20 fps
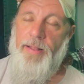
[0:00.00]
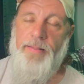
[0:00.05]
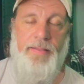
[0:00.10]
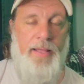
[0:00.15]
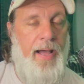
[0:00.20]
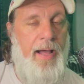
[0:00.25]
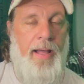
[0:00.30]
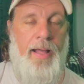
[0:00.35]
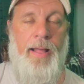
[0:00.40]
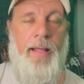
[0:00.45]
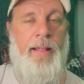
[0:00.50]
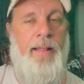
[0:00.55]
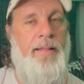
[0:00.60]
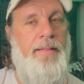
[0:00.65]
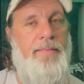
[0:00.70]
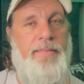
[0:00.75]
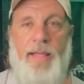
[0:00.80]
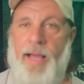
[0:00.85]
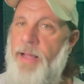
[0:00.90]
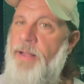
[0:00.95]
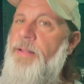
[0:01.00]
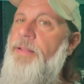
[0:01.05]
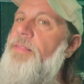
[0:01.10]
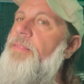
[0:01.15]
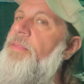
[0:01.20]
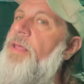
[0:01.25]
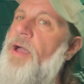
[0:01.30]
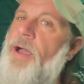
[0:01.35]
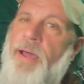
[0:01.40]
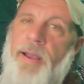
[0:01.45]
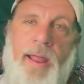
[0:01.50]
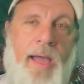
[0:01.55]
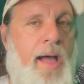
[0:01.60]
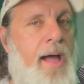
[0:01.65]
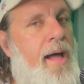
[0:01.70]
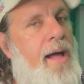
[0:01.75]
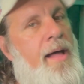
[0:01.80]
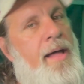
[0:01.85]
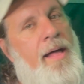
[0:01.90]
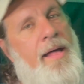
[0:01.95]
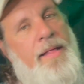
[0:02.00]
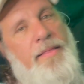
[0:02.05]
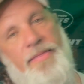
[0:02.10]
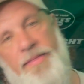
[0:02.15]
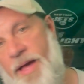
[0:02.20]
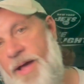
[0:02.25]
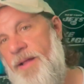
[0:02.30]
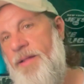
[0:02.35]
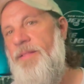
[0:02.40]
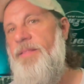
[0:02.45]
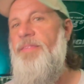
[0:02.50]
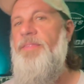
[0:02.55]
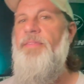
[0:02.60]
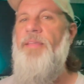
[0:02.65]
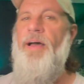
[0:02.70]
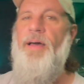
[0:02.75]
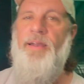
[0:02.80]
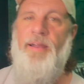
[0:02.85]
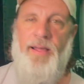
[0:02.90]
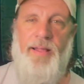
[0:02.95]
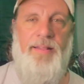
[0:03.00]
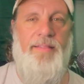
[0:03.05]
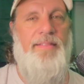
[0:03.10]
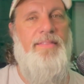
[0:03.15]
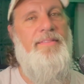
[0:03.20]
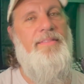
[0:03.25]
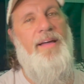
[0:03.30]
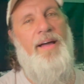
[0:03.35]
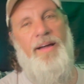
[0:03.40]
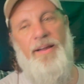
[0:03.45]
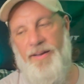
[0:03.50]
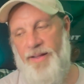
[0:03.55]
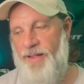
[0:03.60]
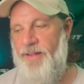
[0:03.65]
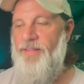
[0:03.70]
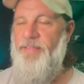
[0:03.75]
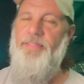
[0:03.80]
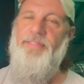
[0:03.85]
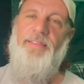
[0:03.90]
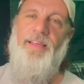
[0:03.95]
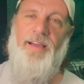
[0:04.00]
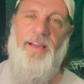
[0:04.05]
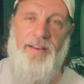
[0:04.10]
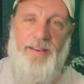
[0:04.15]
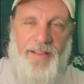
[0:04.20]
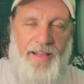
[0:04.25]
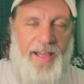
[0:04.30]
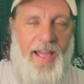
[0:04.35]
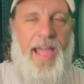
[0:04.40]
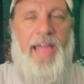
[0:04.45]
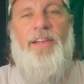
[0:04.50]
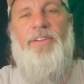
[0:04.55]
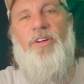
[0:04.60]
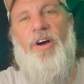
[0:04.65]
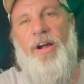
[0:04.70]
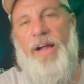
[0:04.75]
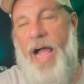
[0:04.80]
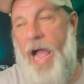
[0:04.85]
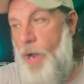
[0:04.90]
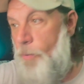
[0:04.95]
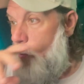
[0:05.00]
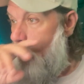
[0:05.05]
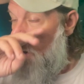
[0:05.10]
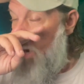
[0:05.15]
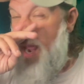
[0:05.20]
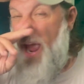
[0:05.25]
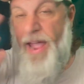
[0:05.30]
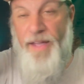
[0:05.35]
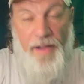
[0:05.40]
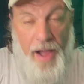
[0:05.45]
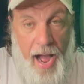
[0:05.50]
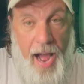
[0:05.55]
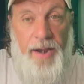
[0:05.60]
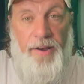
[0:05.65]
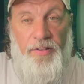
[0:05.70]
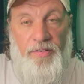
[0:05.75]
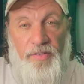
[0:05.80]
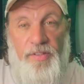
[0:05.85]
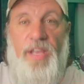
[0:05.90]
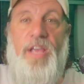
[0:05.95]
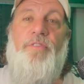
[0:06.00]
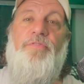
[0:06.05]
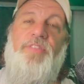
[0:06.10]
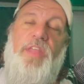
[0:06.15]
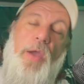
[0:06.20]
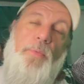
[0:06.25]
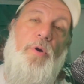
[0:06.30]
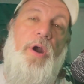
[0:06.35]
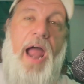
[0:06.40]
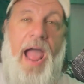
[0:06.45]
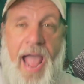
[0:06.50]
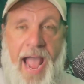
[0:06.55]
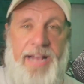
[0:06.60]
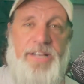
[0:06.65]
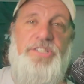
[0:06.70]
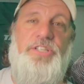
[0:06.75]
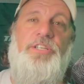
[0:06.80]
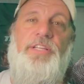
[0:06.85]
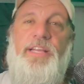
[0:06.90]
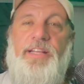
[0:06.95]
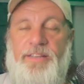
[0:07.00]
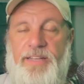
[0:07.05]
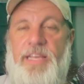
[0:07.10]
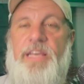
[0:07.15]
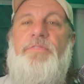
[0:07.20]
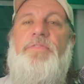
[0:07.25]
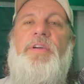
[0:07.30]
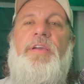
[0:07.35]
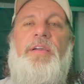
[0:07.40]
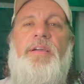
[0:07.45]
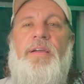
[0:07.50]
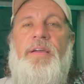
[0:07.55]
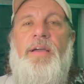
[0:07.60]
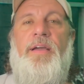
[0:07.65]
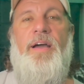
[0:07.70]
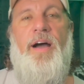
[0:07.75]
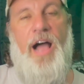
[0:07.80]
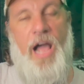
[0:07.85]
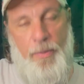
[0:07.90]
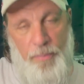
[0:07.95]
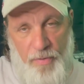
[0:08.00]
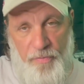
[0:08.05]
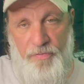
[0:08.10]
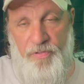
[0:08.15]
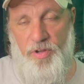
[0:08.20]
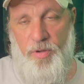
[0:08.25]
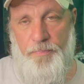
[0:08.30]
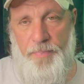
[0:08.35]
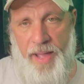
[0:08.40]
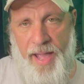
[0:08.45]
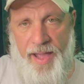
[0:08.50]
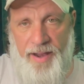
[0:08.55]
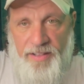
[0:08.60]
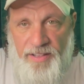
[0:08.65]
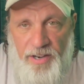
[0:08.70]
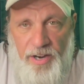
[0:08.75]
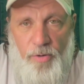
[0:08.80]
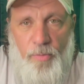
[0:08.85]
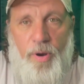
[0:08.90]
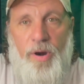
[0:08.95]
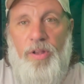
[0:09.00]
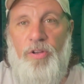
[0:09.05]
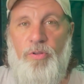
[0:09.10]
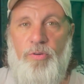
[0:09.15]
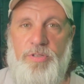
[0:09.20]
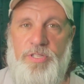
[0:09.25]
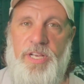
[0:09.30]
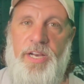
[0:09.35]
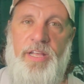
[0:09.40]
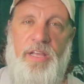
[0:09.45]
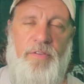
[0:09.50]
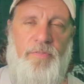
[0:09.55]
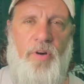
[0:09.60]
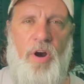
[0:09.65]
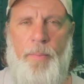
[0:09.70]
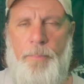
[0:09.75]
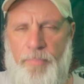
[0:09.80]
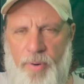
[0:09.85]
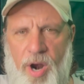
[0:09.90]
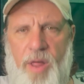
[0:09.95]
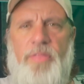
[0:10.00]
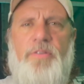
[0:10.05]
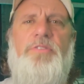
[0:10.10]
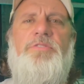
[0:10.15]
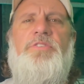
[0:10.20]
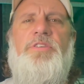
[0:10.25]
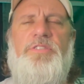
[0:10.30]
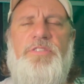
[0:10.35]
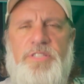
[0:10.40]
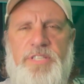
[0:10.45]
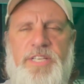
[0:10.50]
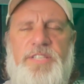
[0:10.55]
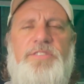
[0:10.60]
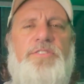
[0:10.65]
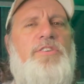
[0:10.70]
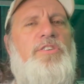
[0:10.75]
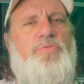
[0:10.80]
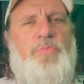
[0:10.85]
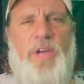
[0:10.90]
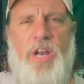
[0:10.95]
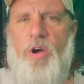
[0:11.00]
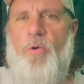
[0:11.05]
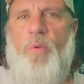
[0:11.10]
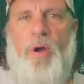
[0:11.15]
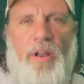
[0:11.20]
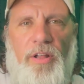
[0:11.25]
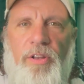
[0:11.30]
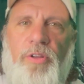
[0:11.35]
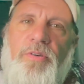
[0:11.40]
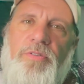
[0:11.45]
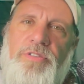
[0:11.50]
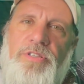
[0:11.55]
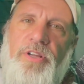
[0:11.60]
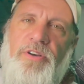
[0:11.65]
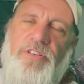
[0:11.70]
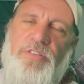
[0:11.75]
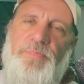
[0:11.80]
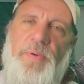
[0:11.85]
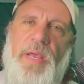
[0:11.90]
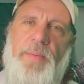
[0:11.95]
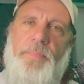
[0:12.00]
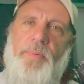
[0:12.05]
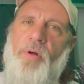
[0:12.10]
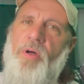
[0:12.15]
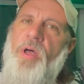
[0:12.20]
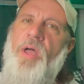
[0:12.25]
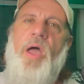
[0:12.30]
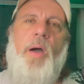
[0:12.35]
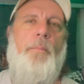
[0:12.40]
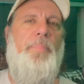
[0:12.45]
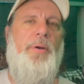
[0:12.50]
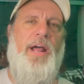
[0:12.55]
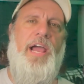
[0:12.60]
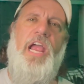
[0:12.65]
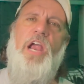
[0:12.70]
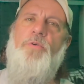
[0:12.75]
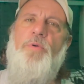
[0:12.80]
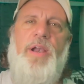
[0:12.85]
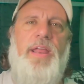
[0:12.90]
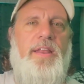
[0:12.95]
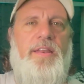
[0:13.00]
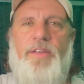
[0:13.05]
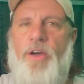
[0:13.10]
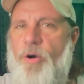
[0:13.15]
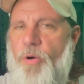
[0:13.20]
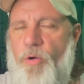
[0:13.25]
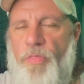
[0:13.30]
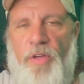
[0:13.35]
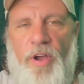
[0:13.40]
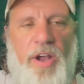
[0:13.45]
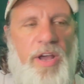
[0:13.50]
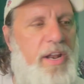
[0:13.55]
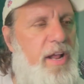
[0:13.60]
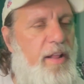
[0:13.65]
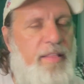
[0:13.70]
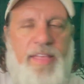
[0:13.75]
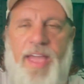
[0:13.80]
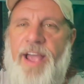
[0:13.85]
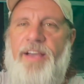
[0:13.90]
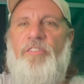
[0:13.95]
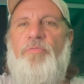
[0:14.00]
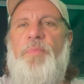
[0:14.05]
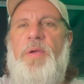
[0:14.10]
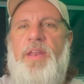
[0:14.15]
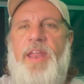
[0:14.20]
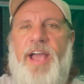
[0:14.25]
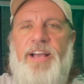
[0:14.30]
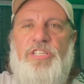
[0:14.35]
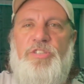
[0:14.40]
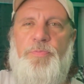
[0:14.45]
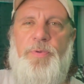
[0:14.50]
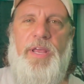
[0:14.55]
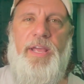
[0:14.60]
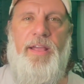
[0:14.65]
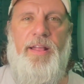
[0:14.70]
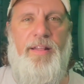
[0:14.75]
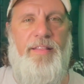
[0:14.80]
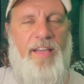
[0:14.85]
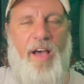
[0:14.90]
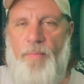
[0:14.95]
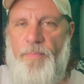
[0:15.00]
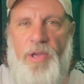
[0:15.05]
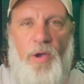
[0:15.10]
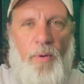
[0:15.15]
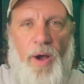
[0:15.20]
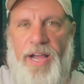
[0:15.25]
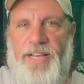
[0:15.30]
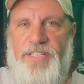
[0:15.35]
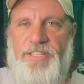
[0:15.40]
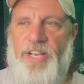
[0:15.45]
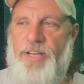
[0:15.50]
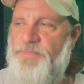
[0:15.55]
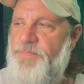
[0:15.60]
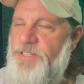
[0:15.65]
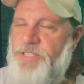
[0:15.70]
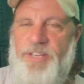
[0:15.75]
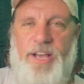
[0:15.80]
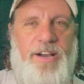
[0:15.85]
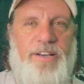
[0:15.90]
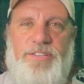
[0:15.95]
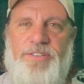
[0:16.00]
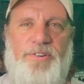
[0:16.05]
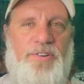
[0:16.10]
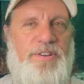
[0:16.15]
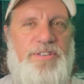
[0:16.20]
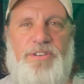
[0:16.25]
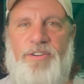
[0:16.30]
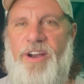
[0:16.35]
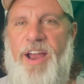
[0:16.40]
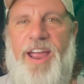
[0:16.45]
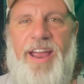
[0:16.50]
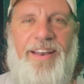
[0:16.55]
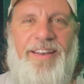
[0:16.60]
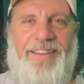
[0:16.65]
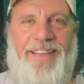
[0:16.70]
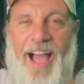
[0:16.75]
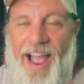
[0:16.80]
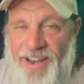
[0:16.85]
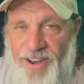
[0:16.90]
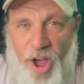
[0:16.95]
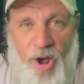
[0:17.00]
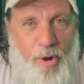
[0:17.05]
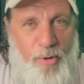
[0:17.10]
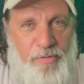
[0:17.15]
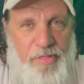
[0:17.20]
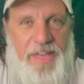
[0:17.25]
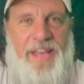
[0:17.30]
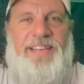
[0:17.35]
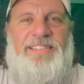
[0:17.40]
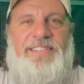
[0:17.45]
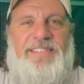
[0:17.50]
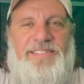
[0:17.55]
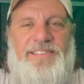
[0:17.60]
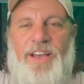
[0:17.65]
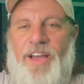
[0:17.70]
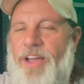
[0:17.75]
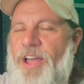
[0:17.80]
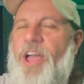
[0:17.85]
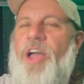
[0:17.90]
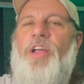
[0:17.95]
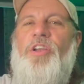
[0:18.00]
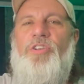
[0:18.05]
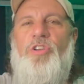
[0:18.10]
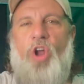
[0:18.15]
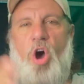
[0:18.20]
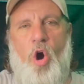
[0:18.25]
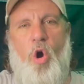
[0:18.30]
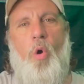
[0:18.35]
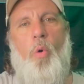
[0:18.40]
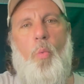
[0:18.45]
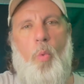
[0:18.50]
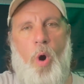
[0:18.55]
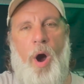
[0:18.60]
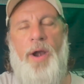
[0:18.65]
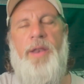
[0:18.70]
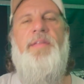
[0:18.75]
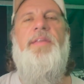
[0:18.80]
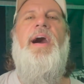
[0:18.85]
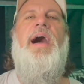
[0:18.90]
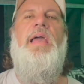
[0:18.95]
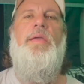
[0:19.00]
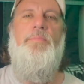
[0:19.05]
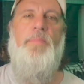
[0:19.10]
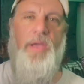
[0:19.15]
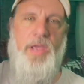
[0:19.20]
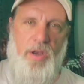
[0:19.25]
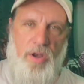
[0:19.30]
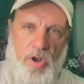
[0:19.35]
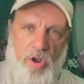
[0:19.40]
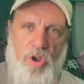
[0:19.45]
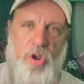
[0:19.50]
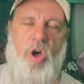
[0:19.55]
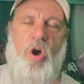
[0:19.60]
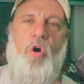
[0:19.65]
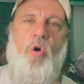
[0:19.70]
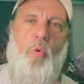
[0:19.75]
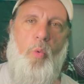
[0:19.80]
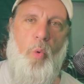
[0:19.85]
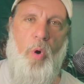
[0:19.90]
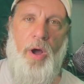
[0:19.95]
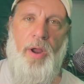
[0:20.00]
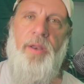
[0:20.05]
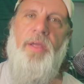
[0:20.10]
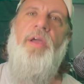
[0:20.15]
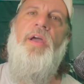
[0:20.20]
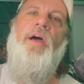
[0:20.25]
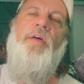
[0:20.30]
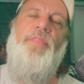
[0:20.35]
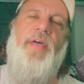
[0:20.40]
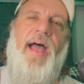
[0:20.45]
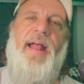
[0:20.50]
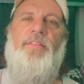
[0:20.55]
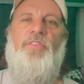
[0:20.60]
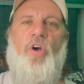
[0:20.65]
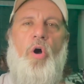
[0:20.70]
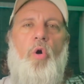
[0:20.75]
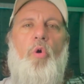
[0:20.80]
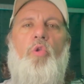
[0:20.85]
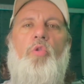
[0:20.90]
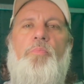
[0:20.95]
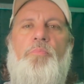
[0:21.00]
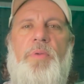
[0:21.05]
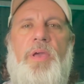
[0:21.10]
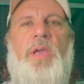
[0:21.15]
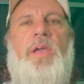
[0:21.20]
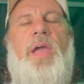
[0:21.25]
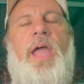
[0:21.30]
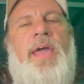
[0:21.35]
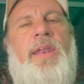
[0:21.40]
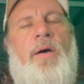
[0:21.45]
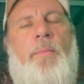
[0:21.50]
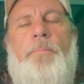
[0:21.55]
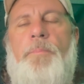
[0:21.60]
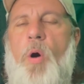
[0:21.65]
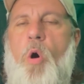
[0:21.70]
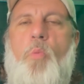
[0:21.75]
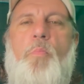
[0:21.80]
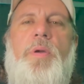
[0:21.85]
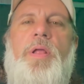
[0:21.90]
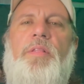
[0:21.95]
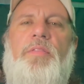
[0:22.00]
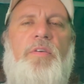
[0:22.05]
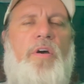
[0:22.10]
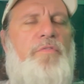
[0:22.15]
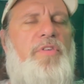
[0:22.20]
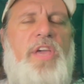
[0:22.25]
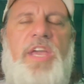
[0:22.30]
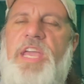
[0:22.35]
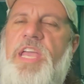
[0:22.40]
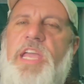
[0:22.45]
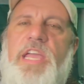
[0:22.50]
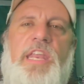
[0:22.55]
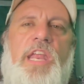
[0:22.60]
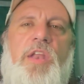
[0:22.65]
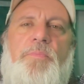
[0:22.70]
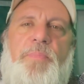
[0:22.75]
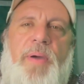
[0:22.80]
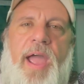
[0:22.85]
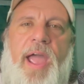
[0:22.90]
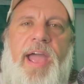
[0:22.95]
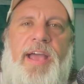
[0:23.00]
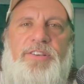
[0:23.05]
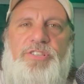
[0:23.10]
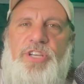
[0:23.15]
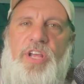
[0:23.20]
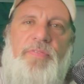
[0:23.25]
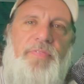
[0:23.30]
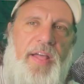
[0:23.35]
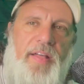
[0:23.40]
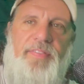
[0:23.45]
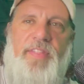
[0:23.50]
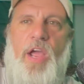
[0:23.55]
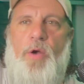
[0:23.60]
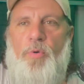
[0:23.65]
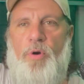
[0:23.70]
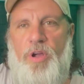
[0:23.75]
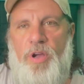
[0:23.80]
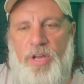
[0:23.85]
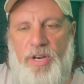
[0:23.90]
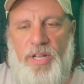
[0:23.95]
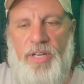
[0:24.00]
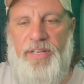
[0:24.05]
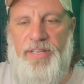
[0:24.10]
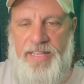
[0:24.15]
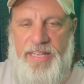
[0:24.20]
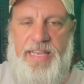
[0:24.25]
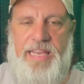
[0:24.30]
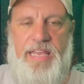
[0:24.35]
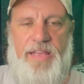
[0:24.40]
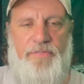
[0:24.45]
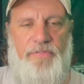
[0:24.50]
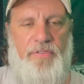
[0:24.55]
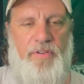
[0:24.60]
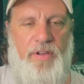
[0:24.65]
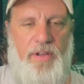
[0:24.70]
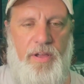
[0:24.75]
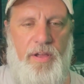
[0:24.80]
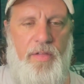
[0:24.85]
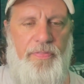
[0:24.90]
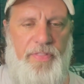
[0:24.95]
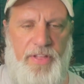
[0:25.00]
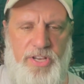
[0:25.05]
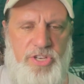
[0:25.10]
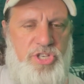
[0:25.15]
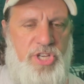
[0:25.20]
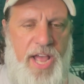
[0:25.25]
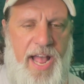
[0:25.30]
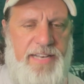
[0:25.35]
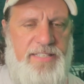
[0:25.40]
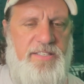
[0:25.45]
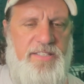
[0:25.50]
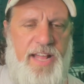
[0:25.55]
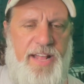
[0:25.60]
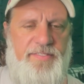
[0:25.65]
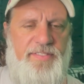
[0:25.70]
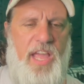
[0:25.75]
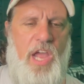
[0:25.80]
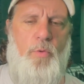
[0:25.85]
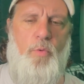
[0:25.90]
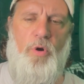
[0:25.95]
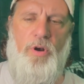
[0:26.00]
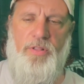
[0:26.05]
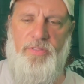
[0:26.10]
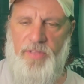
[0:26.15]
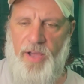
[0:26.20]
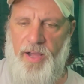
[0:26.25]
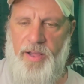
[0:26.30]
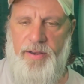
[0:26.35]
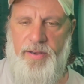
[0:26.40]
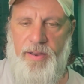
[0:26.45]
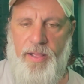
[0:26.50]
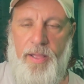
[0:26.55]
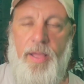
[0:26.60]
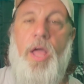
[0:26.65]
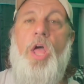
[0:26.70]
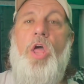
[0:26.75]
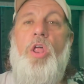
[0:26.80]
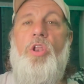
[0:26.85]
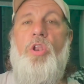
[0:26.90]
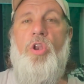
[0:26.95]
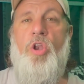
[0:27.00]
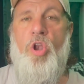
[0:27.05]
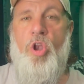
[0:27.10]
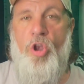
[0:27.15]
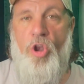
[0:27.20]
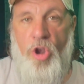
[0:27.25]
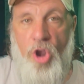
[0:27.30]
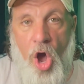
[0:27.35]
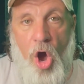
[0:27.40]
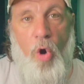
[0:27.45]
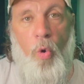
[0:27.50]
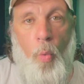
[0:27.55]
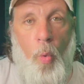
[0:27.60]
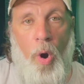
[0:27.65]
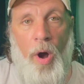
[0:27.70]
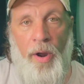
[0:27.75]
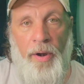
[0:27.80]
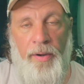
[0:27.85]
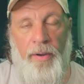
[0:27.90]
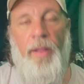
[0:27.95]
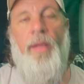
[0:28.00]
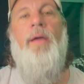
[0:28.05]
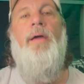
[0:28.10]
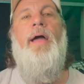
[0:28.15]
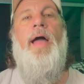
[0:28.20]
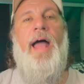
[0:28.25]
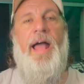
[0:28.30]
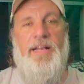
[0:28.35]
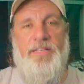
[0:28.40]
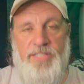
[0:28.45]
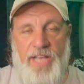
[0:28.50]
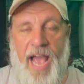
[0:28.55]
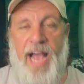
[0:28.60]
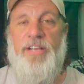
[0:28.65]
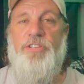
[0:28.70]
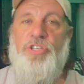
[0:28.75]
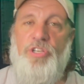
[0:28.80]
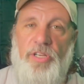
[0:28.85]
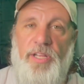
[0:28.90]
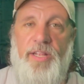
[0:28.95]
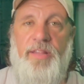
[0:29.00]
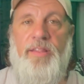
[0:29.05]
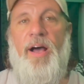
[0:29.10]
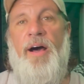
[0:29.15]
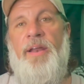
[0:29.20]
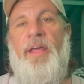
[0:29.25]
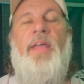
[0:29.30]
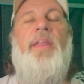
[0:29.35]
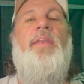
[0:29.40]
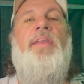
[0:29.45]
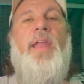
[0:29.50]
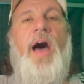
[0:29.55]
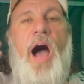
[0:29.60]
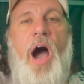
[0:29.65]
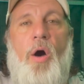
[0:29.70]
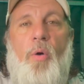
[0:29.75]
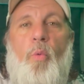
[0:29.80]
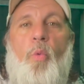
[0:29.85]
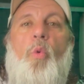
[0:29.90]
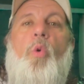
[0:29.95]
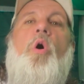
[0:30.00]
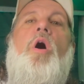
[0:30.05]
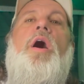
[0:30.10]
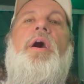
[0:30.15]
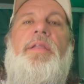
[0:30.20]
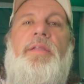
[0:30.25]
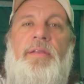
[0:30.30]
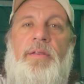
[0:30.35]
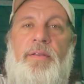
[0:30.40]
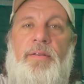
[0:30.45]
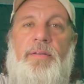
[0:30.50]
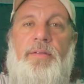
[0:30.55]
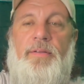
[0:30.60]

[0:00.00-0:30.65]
Dun dun dun ah, dun dun ah, dun ah, dun dun dun. And look, I would it, eh, honestly, if they were actually leaving, I would feel bad. You don't want to lose any of our brothers and sisters. We don't want to lose those people. But I already know they're gonna text me next week and tell me why something sucks or is great. I know this. No one, and I mean no one, that told me in a moment of heated passion that they were going to leave the Jets, that they were done, no one has actually done it. Not one.